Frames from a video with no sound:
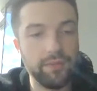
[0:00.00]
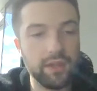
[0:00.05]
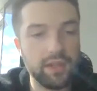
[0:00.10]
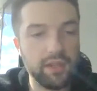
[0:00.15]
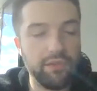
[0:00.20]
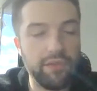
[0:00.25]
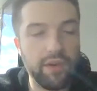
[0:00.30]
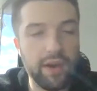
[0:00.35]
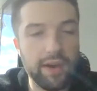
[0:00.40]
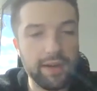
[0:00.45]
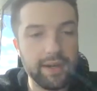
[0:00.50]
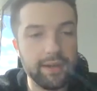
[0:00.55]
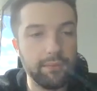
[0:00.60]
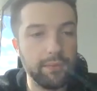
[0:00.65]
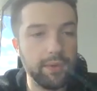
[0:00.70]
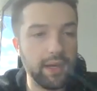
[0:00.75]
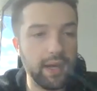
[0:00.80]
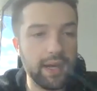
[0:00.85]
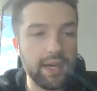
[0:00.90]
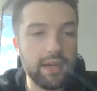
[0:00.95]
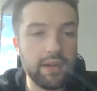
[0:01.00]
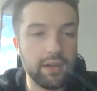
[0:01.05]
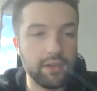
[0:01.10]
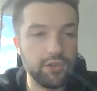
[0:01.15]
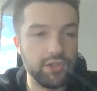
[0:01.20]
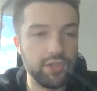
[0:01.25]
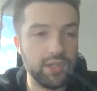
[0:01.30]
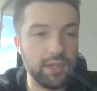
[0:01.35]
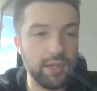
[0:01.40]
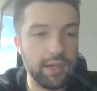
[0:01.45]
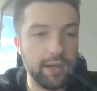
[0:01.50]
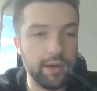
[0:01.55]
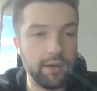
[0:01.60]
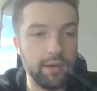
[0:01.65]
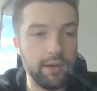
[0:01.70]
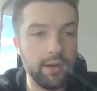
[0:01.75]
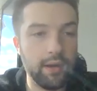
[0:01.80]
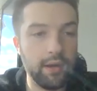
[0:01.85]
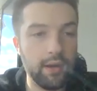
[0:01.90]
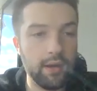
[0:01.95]
Let's find it. We got Aidan Hutchinson
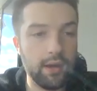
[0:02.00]
here.